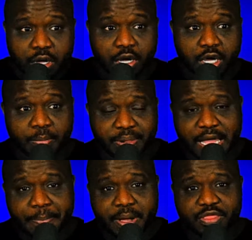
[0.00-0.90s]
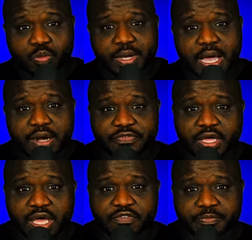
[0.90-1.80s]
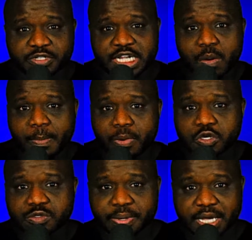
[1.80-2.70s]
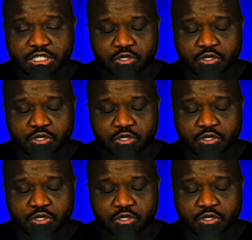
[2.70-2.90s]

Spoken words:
Black Panther: Wakanda Forever. Chadwick Boseman passed